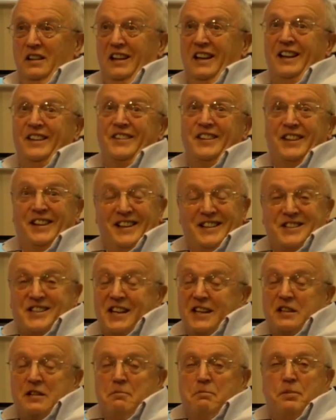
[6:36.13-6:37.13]
And there is
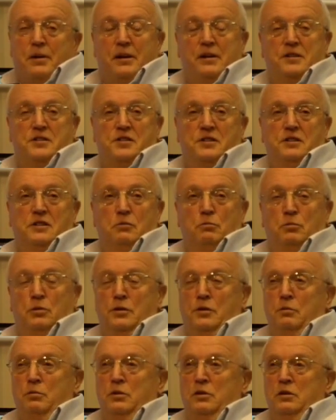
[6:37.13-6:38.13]
that comparison
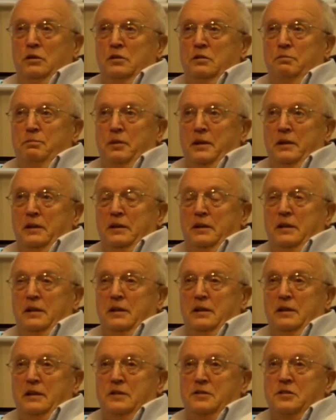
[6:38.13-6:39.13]
with the world of buying
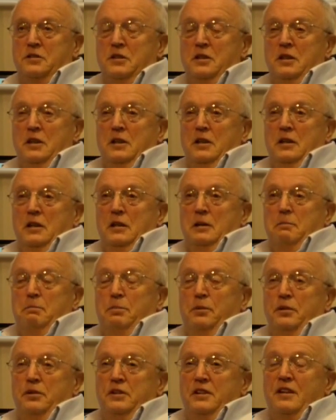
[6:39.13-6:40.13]
cars.
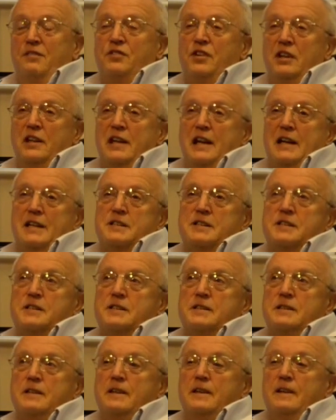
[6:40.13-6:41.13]
But
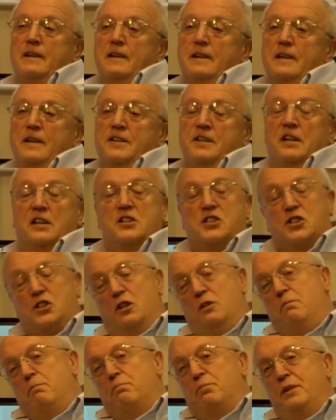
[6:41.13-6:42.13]
nevertheless, there are
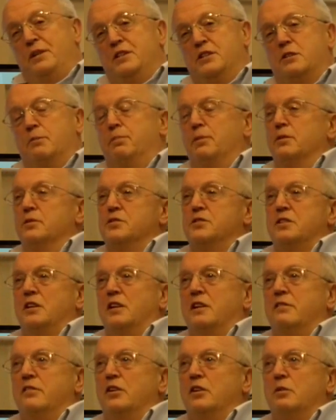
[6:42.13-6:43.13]
certain principles that
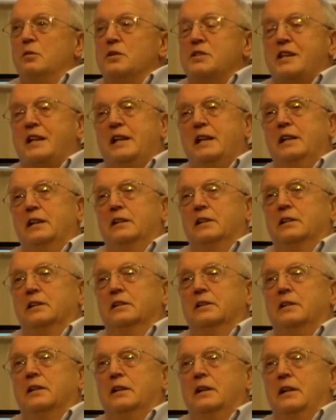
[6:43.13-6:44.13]
I've always
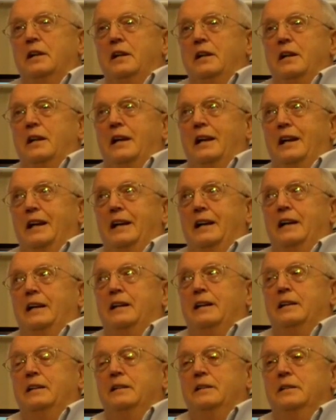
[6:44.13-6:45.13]
held,
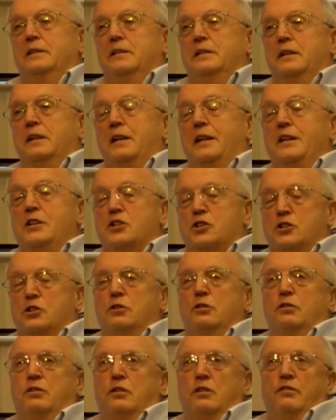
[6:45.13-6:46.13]
and in
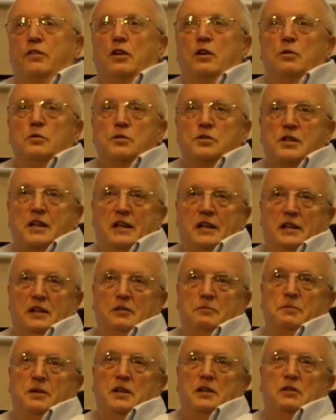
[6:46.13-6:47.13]
truth have always
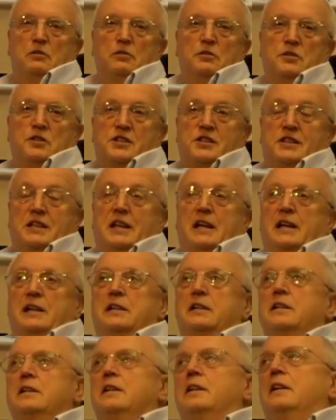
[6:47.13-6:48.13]
held me in good stead,